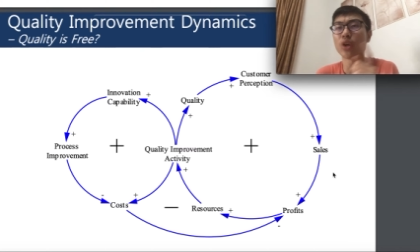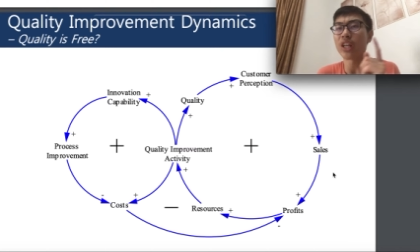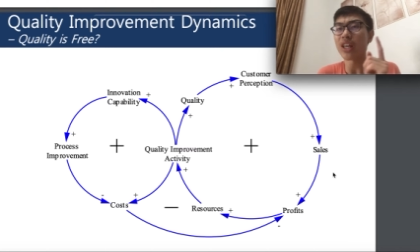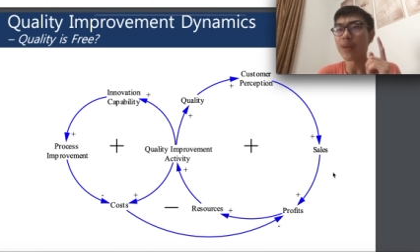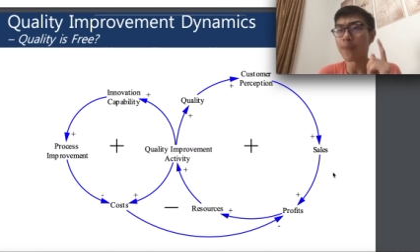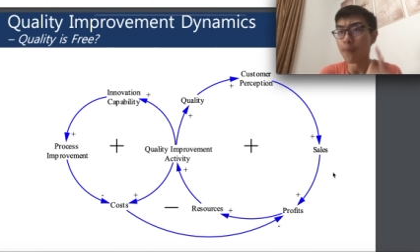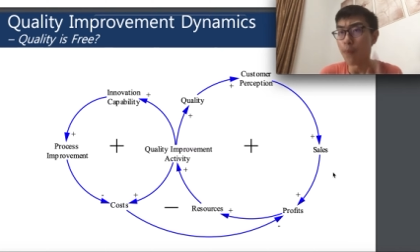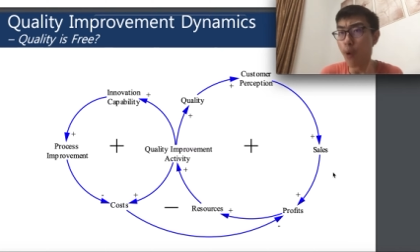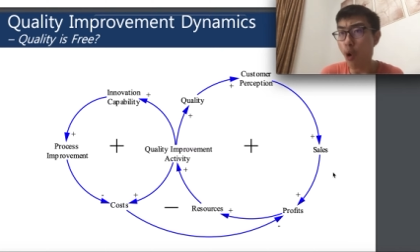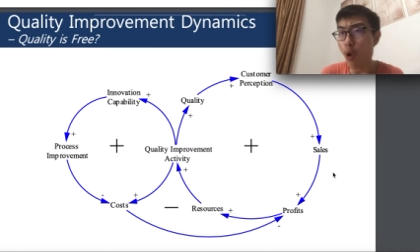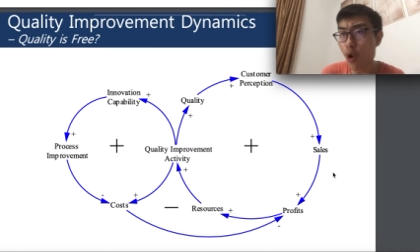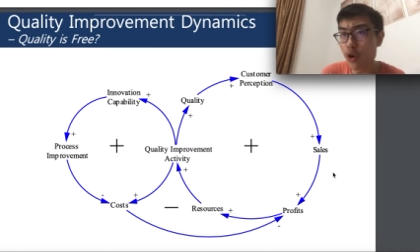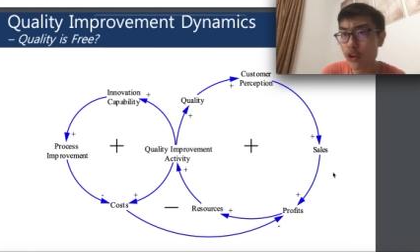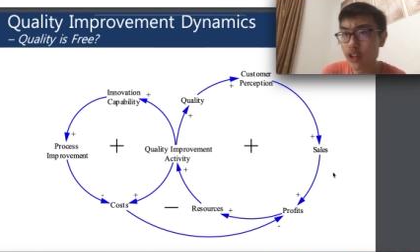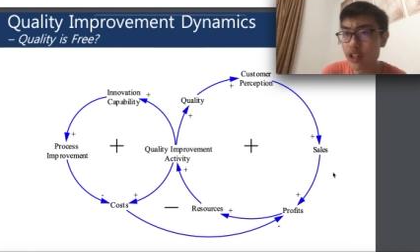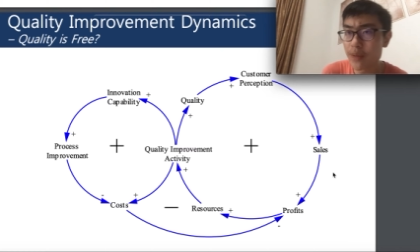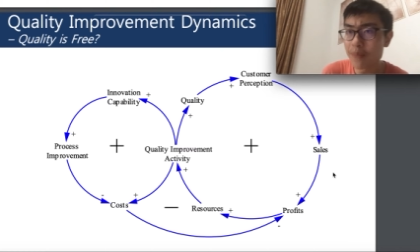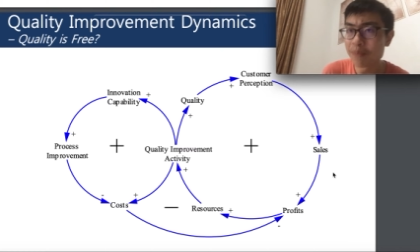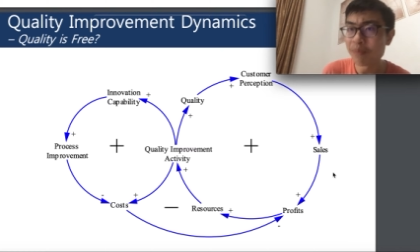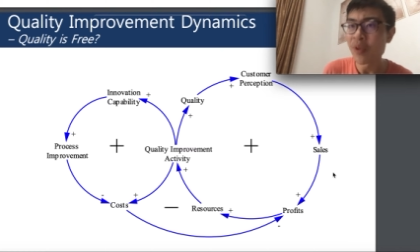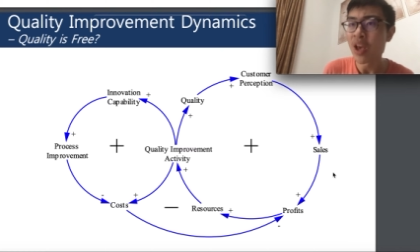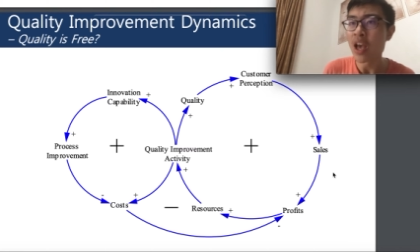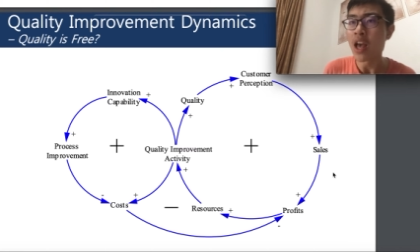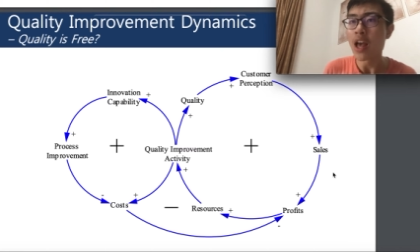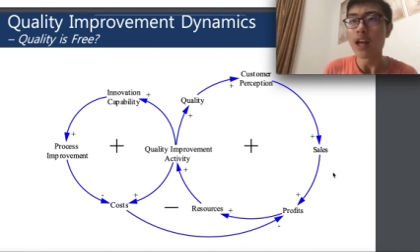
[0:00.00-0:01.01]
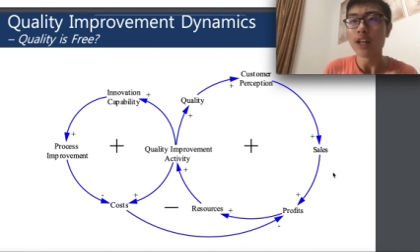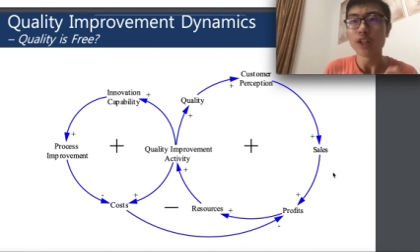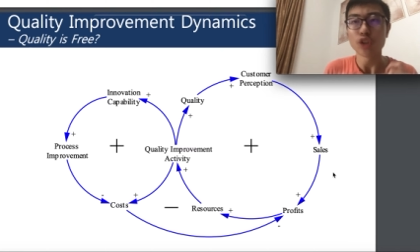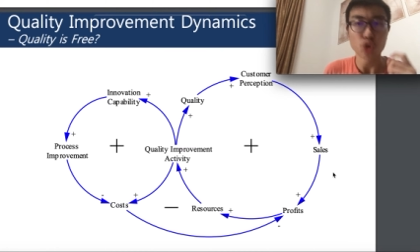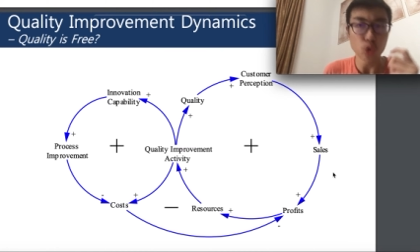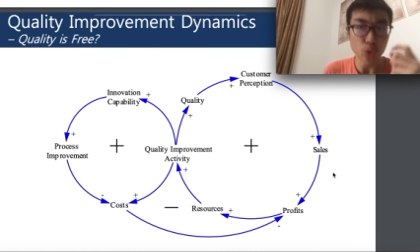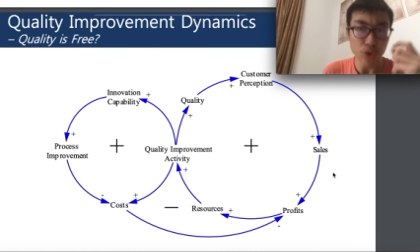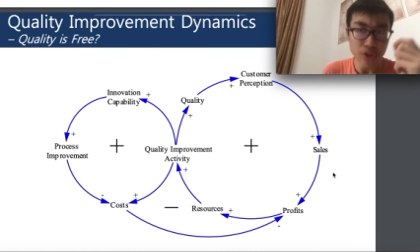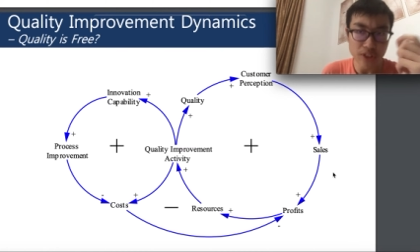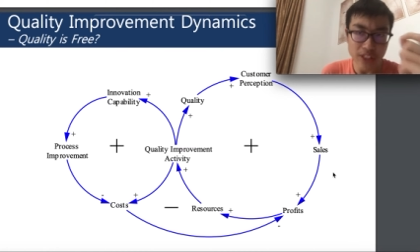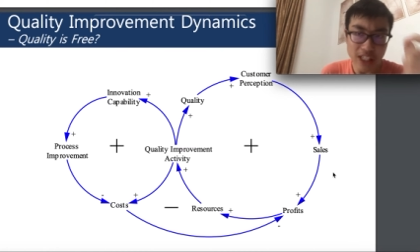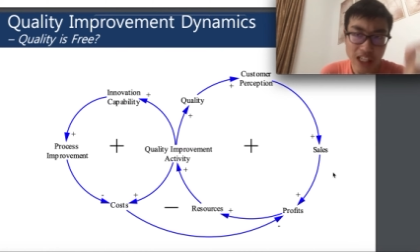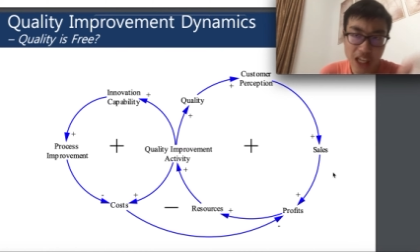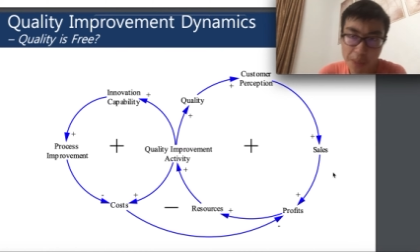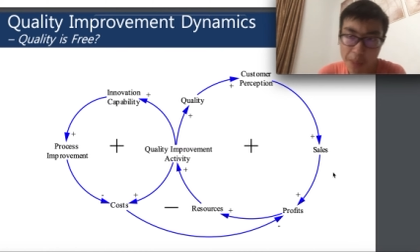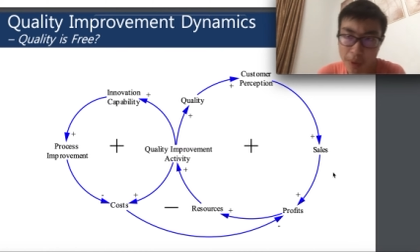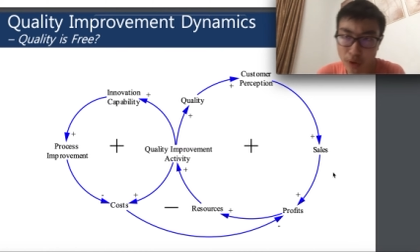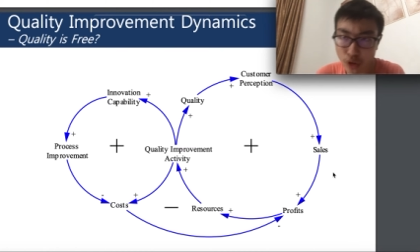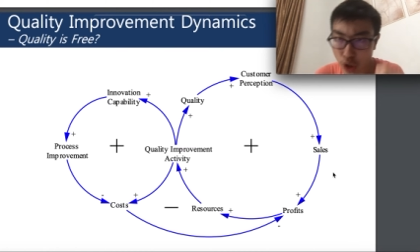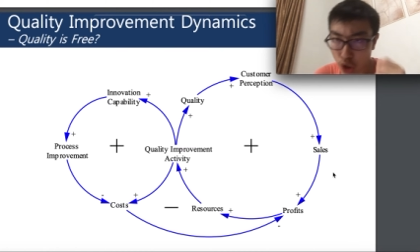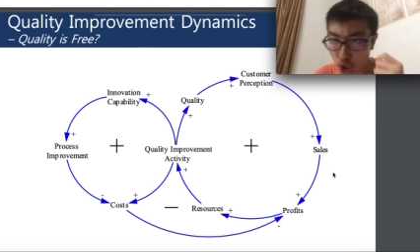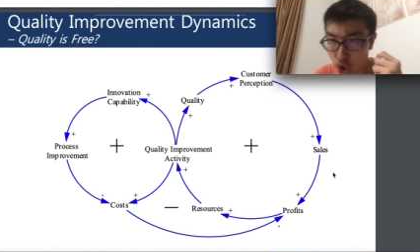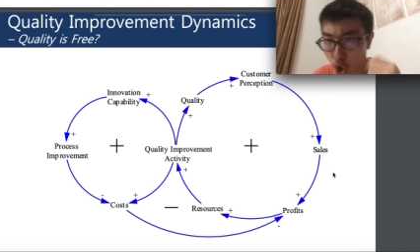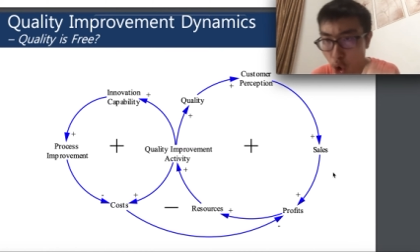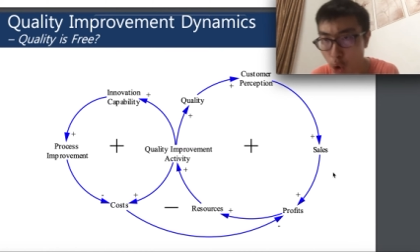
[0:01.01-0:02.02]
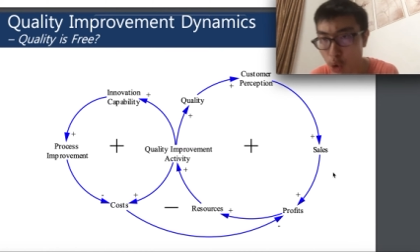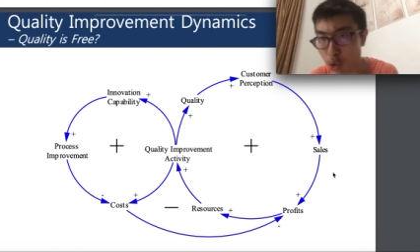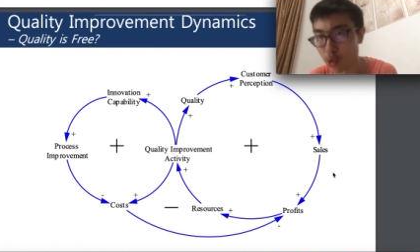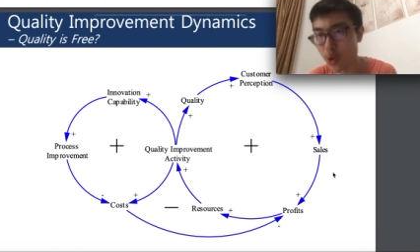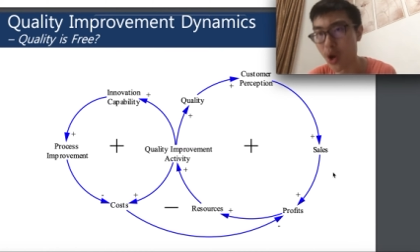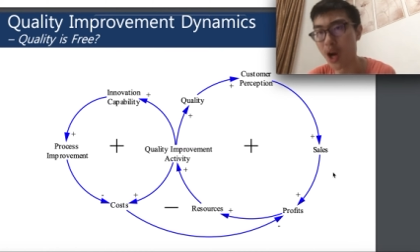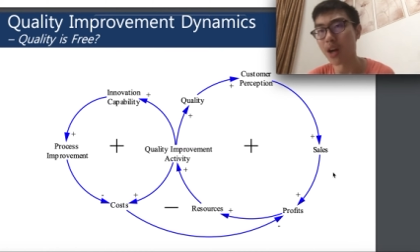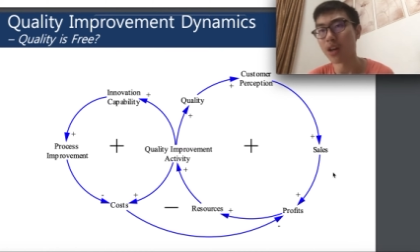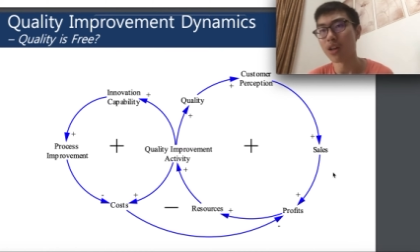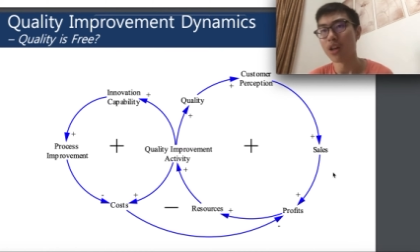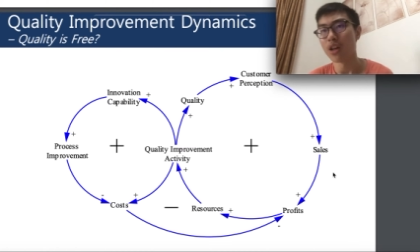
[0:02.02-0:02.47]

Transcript: important to think about the long run.